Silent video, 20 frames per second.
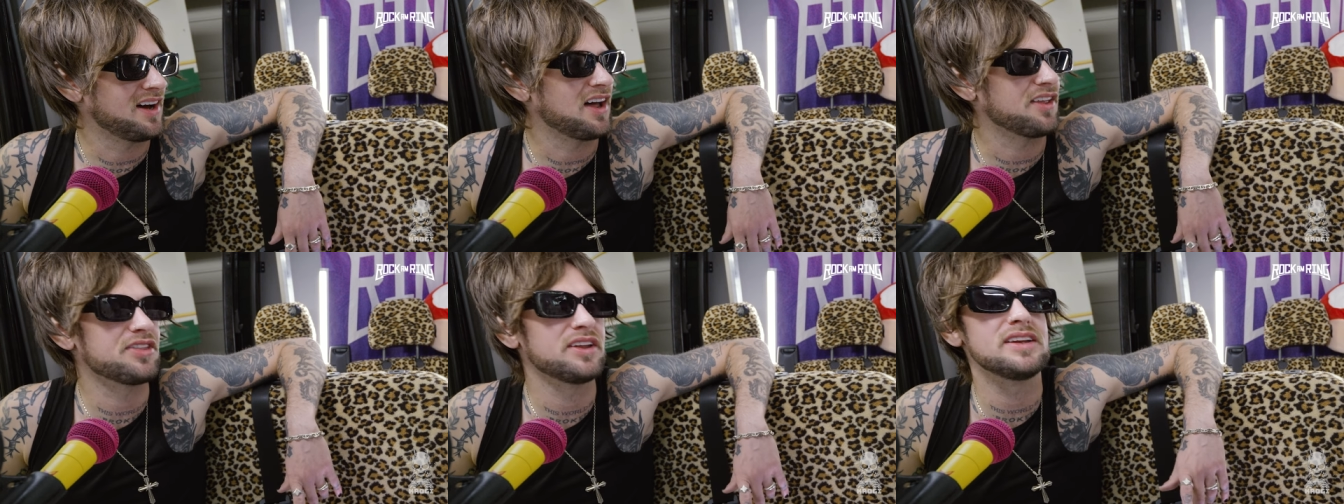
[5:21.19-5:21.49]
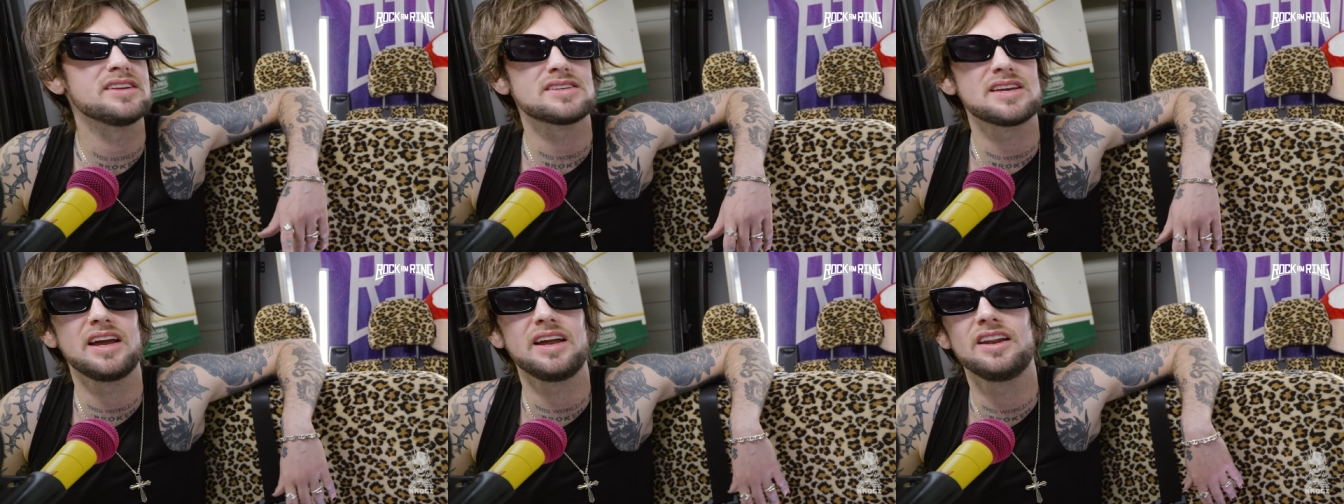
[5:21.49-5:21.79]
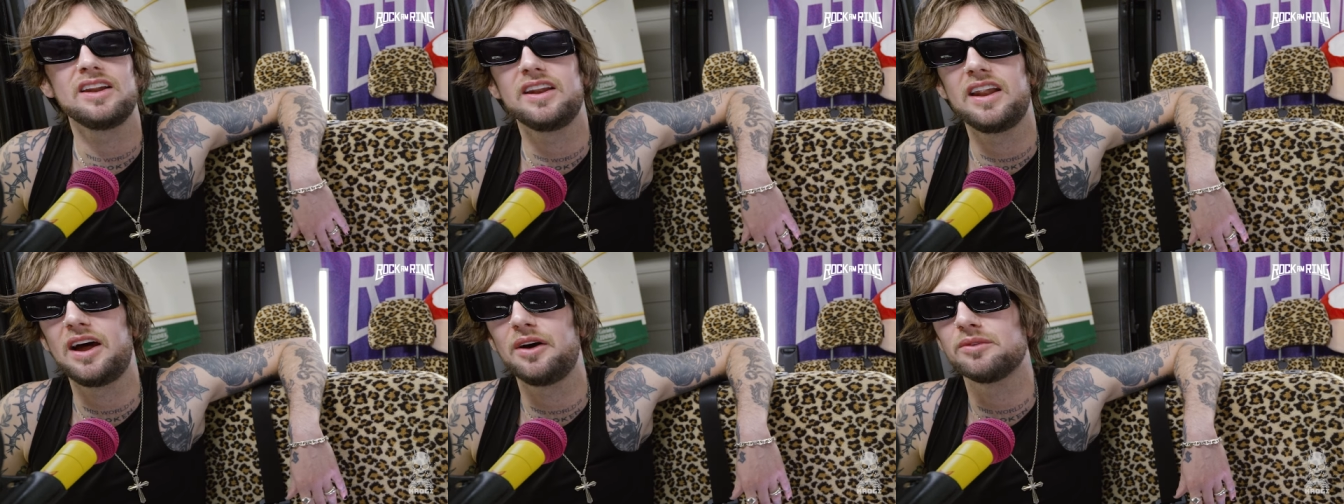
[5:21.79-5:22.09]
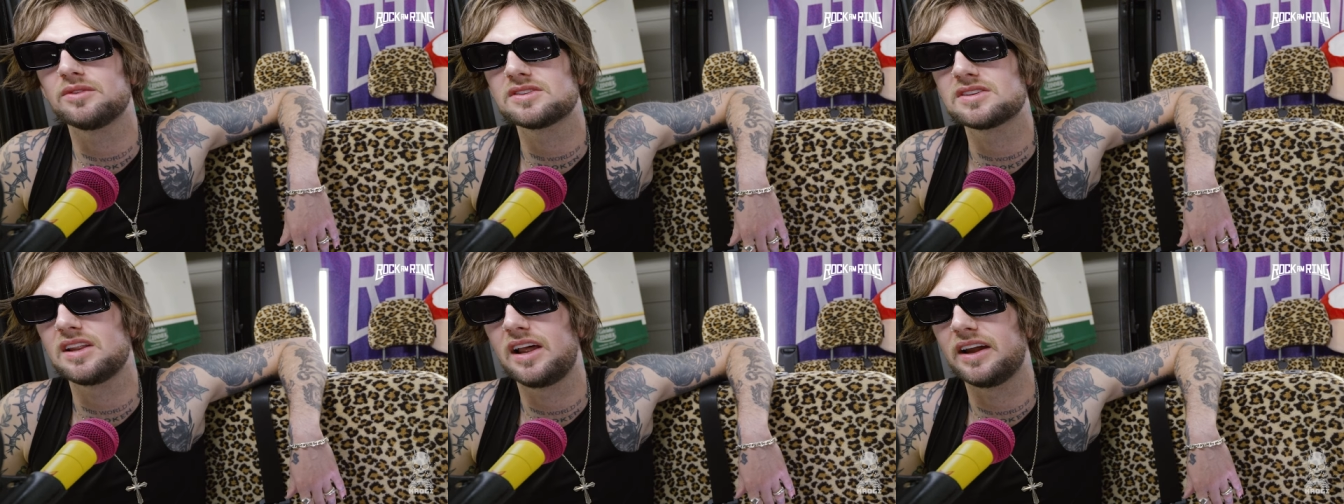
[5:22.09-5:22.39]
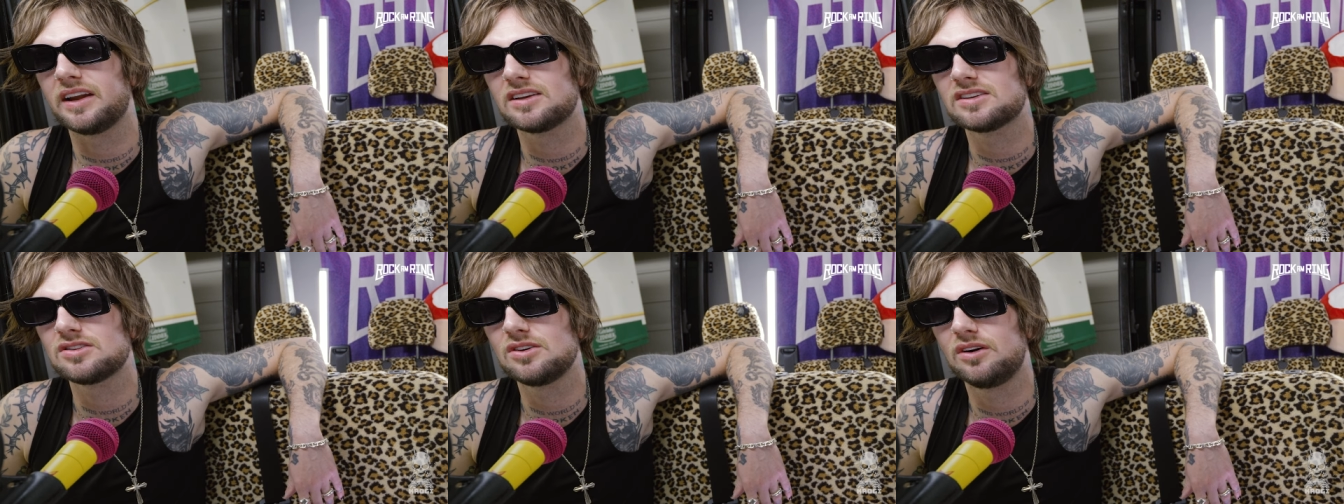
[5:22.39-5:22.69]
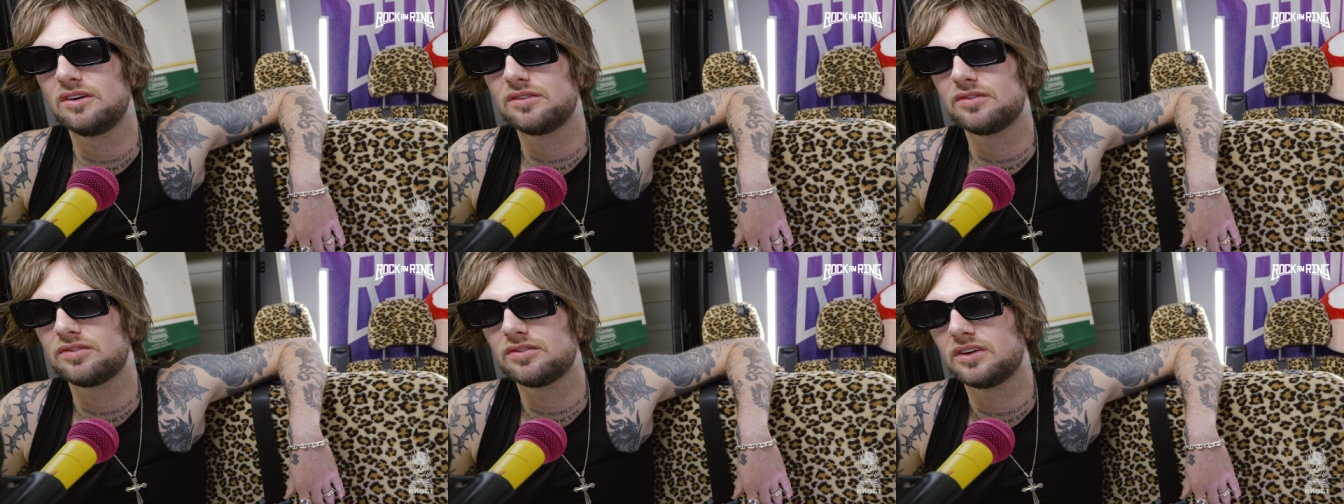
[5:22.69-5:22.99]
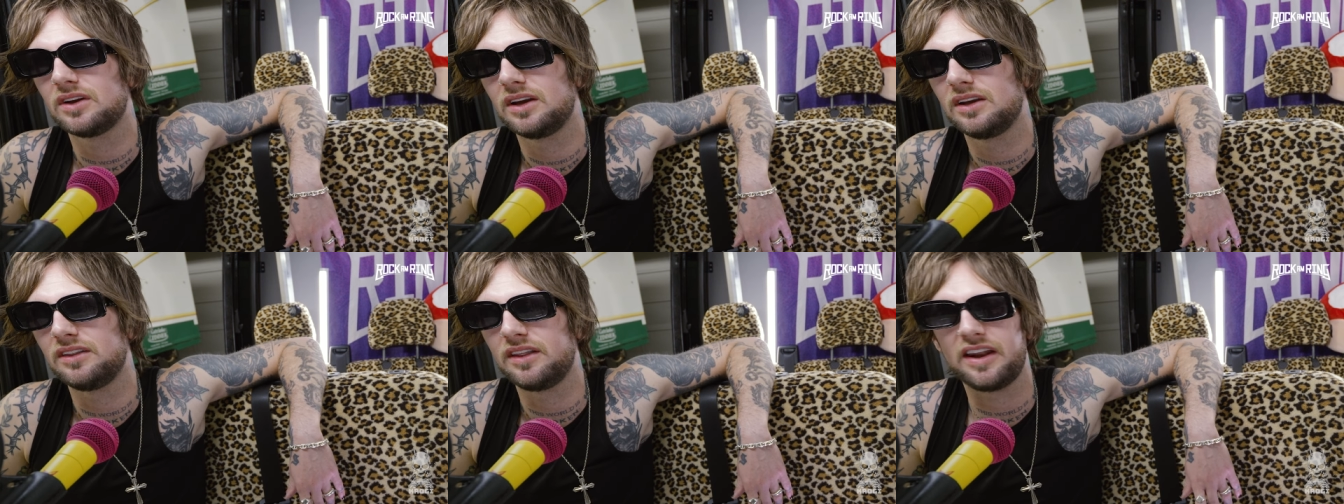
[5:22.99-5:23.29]
I think it's getting announced like sort of
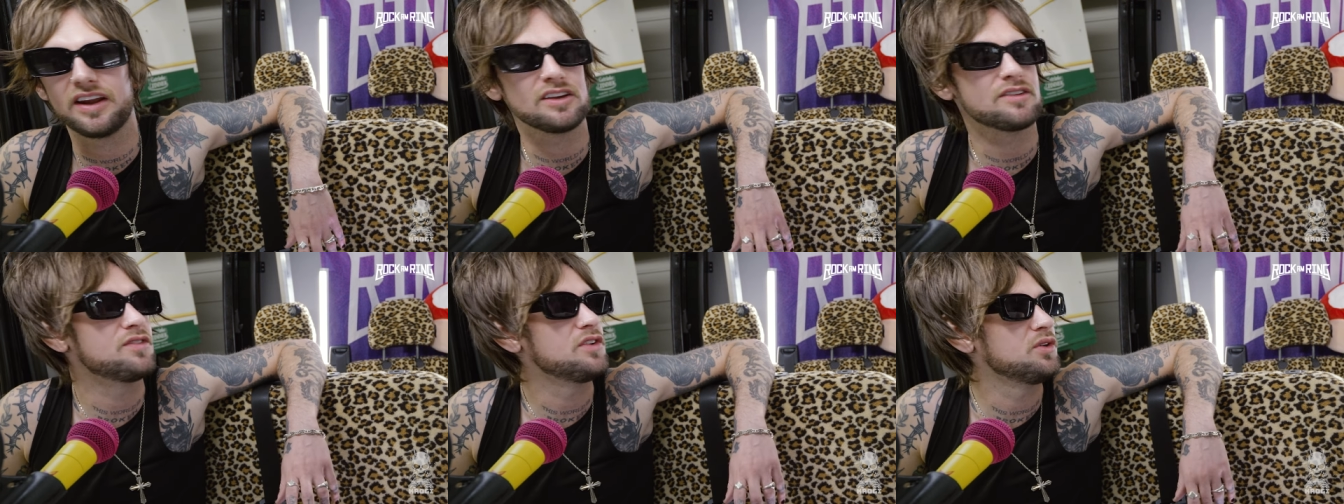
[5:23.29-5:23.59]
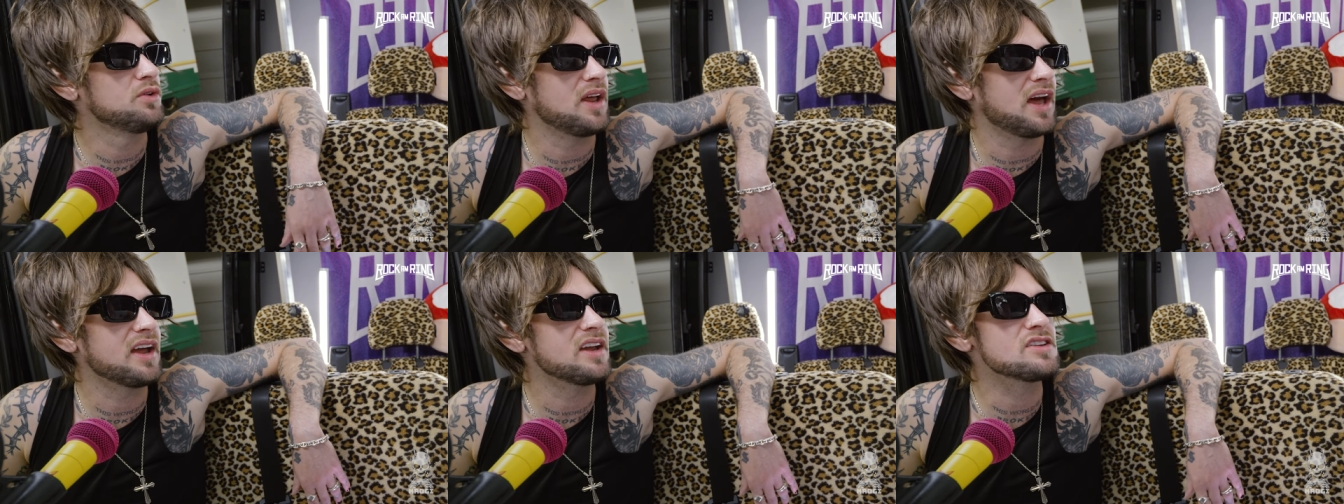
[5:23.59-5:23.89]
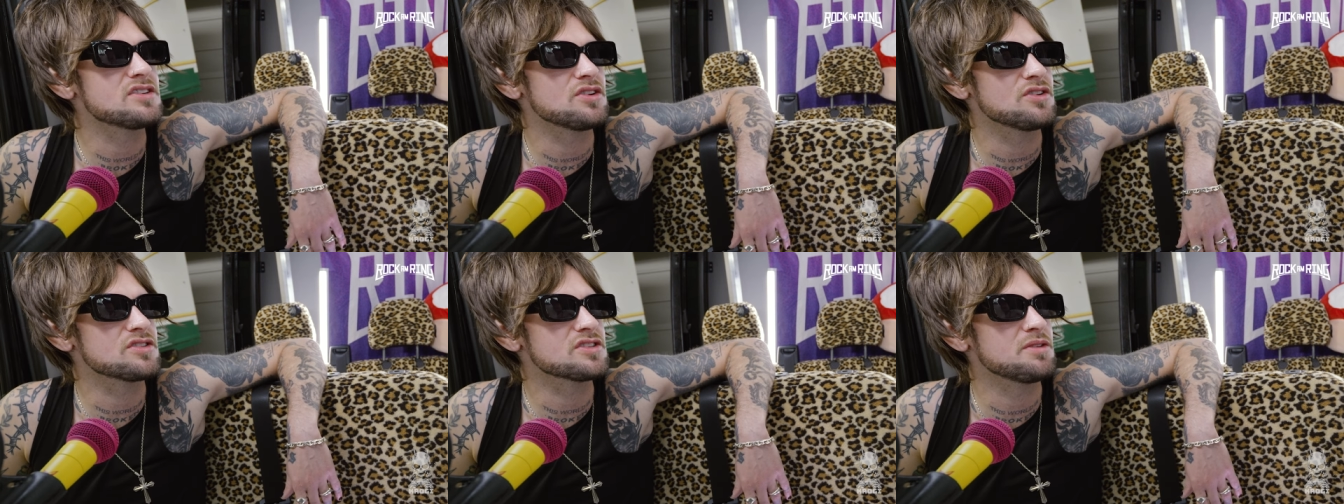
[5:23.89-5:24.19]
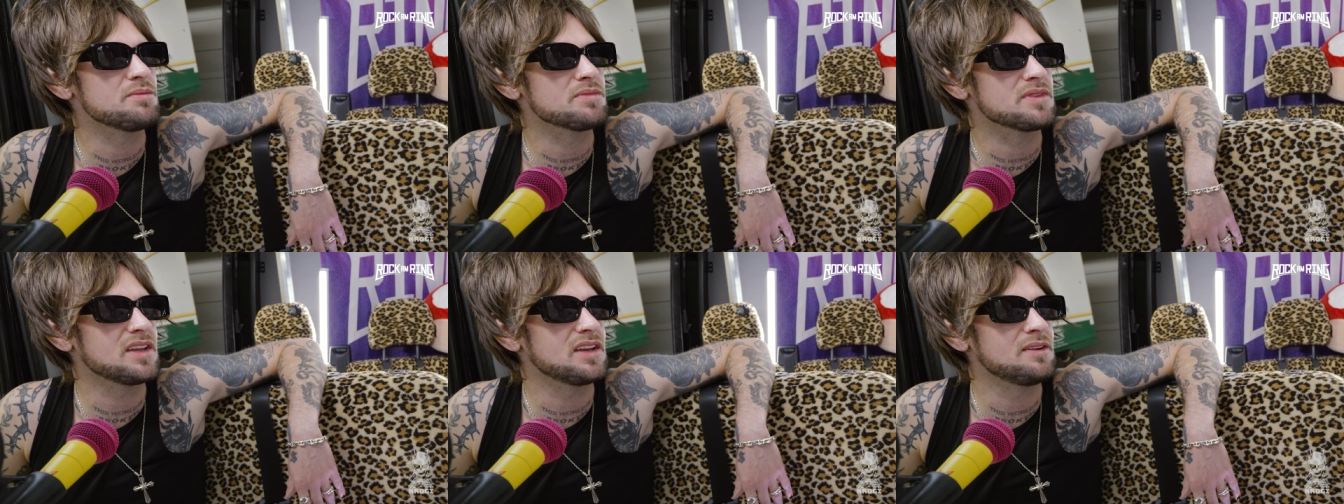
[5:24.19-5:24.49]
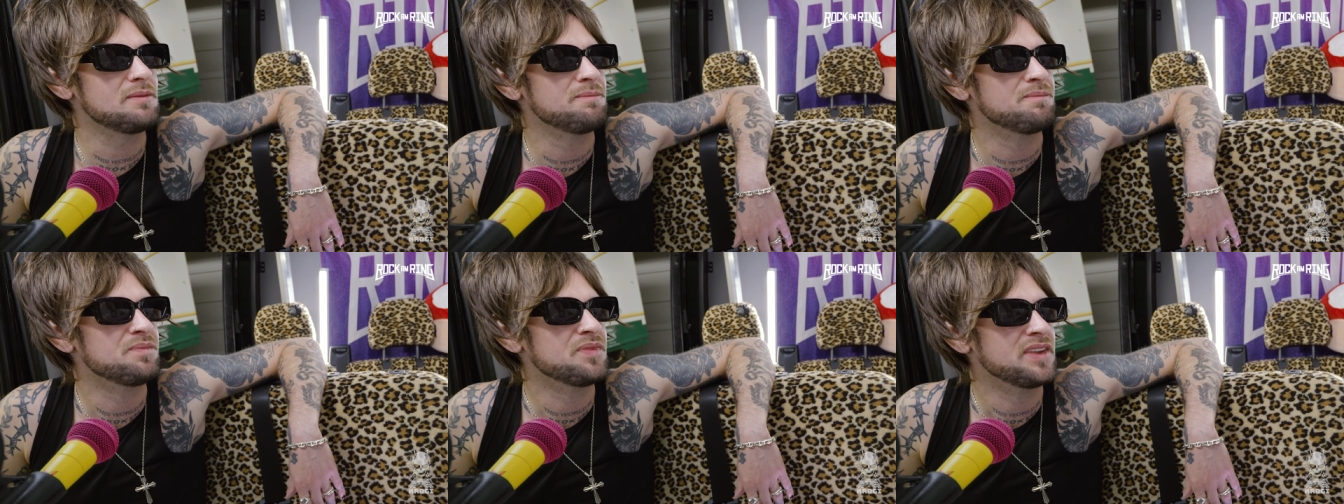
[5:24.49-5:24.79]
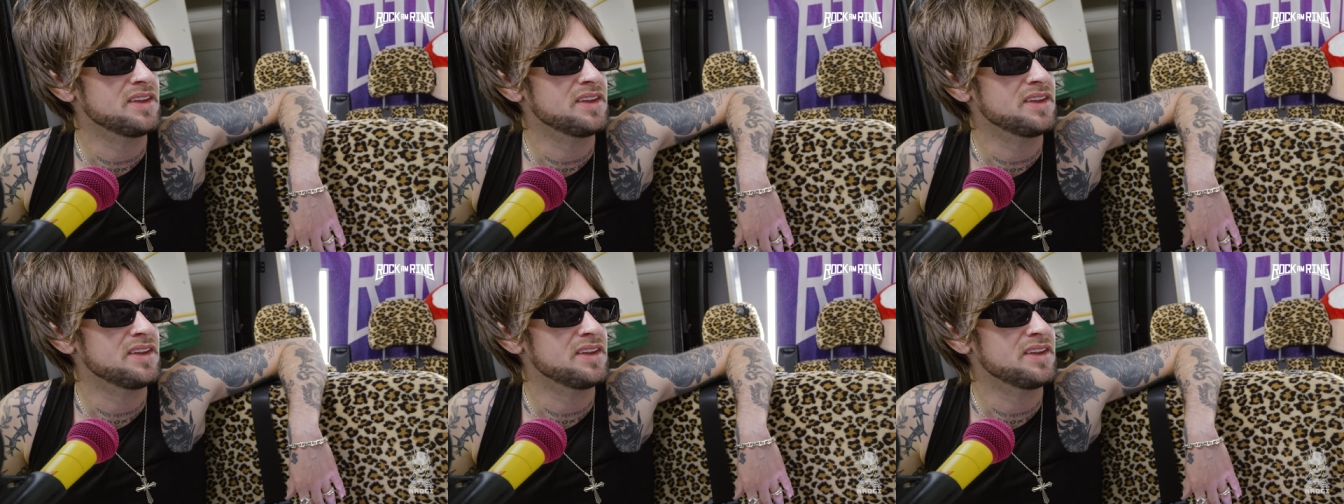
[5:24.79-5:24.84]
in the next few days or something. Yeah, okay,